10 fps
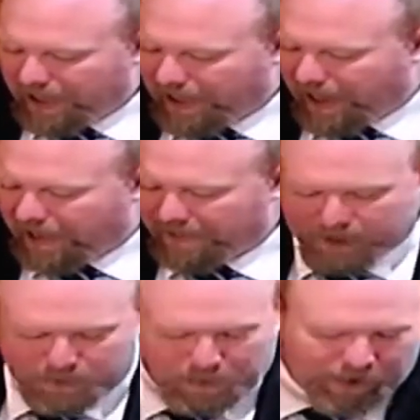I have
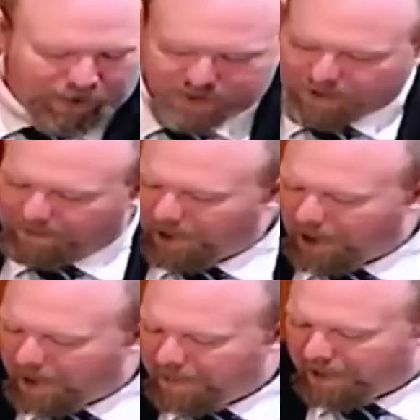experienced a
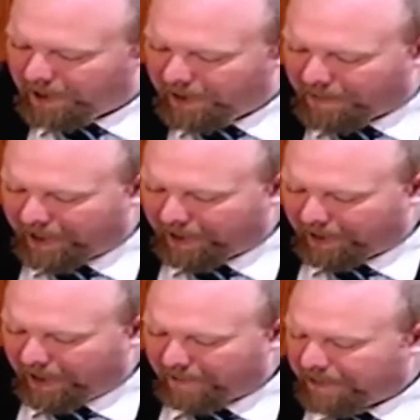phenomenon in my
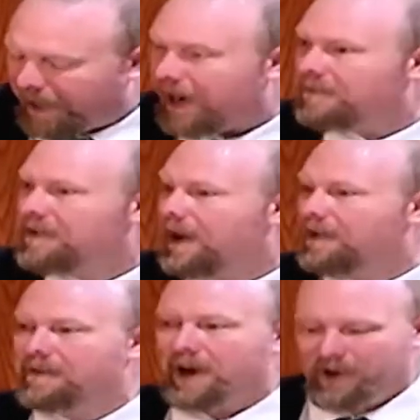life that I have
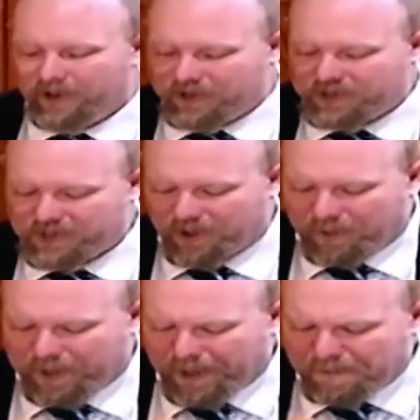found very disturbing.